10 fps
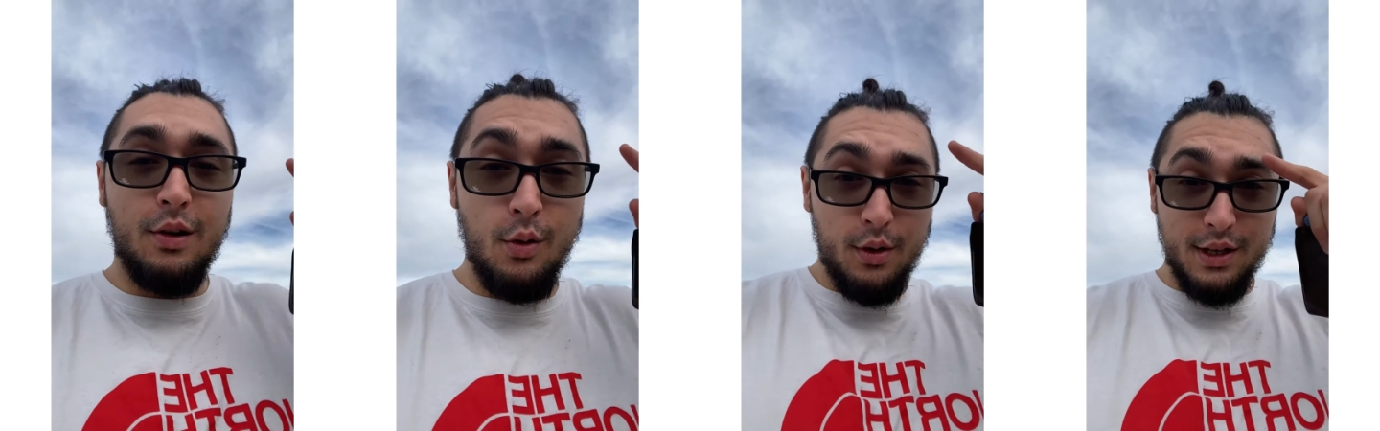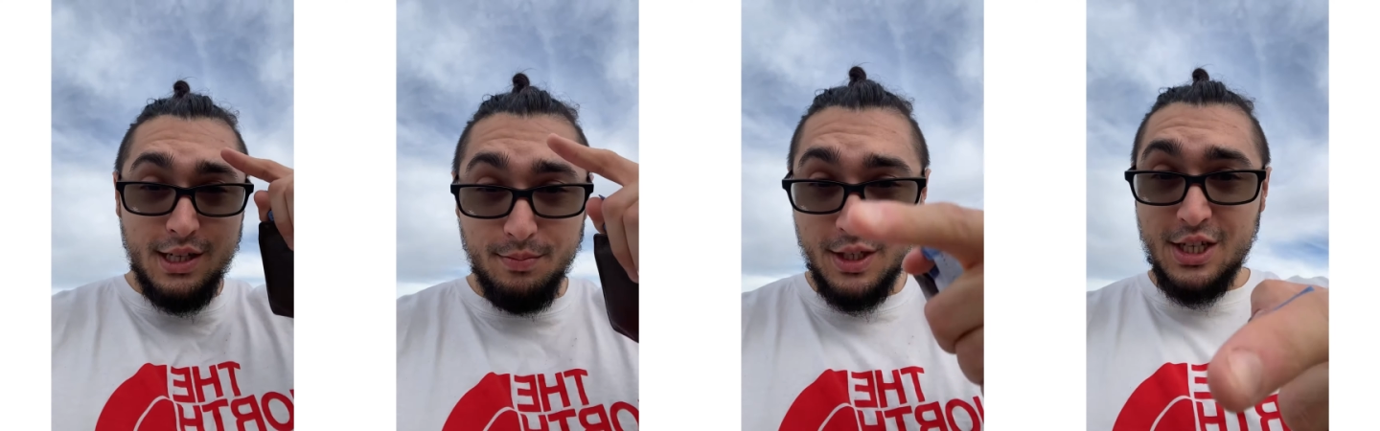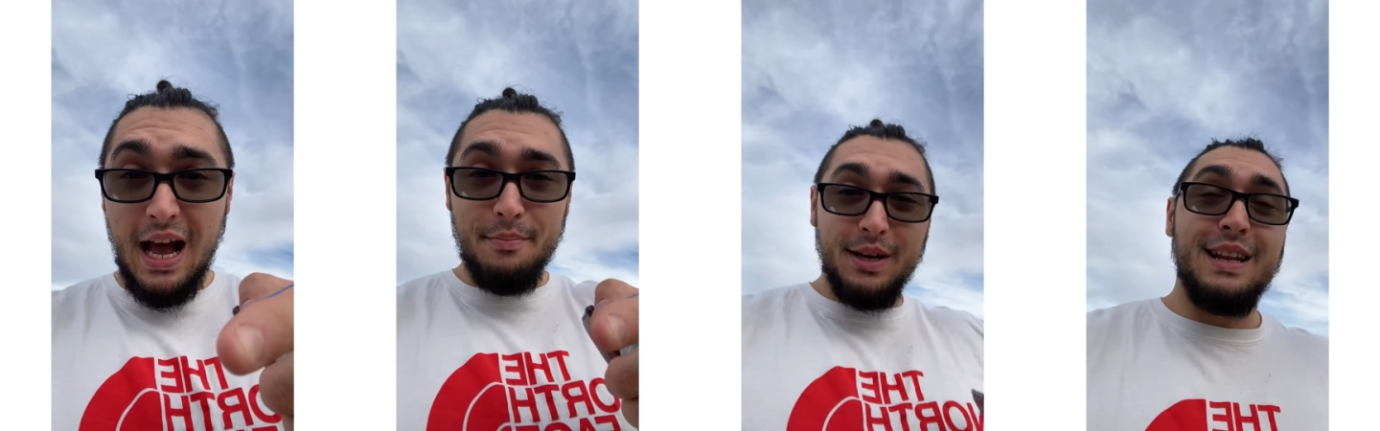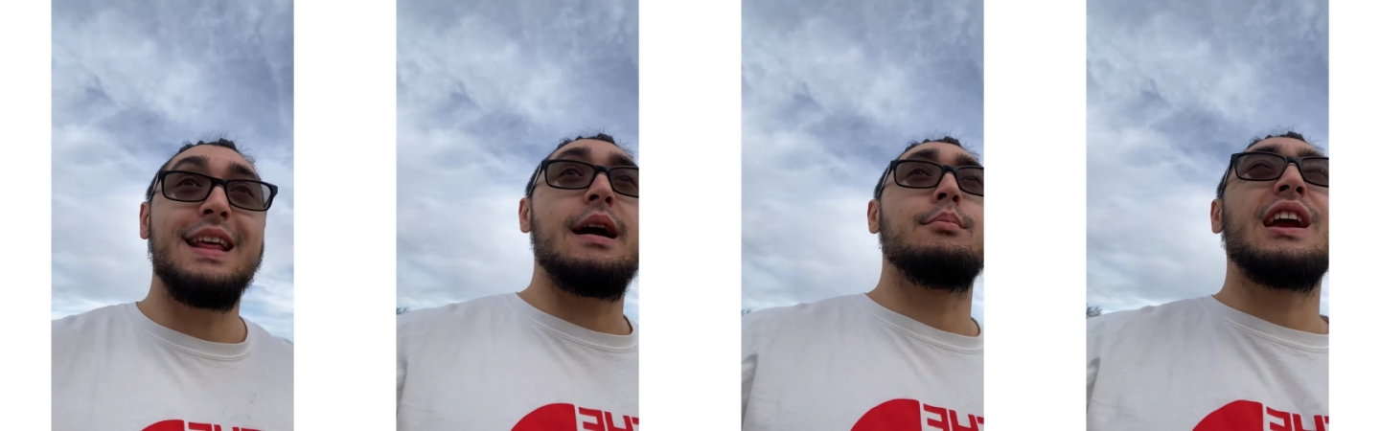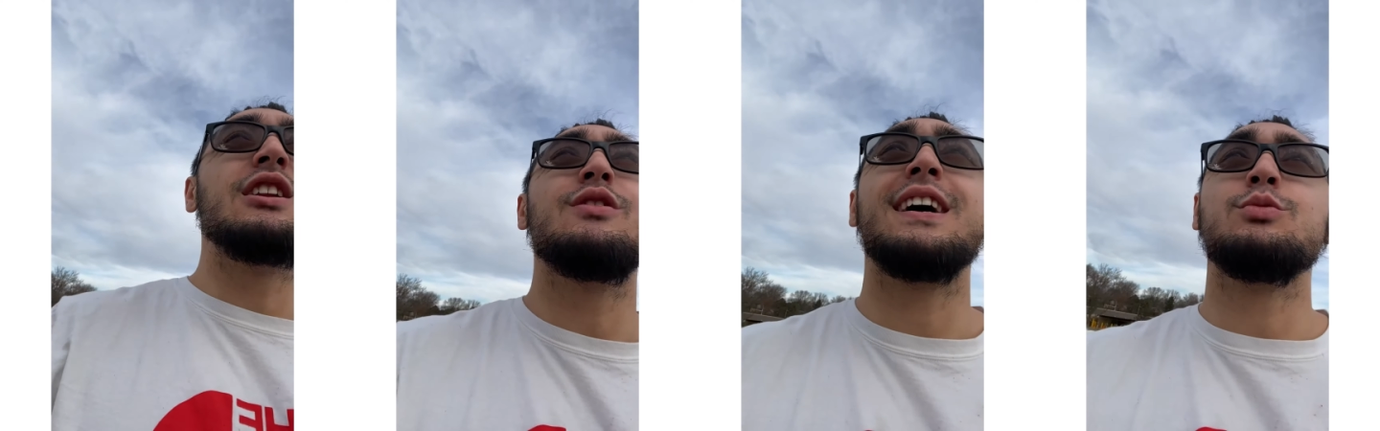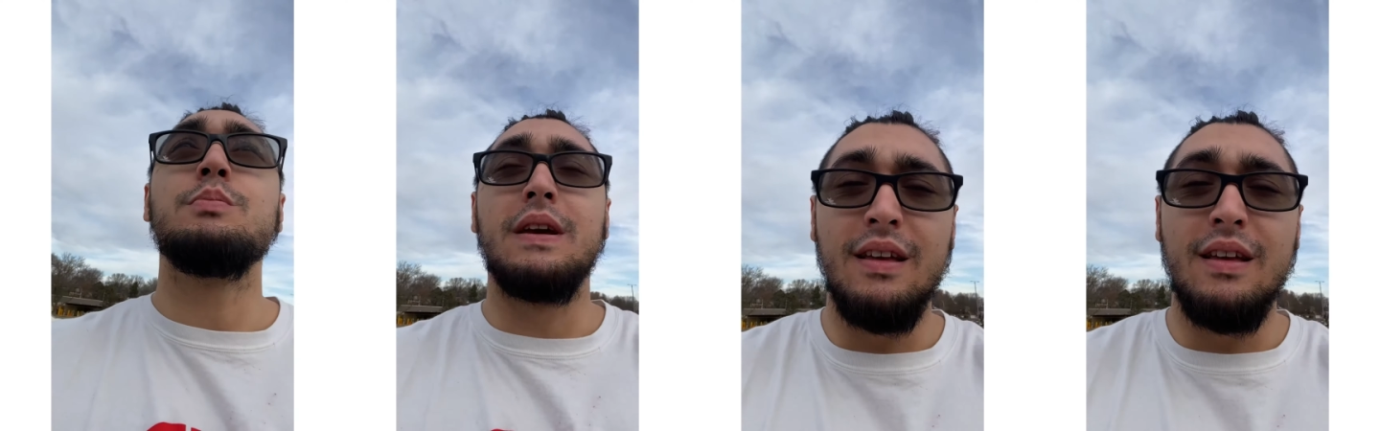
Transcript: are going some shopping today. I'm bringing you guys with me.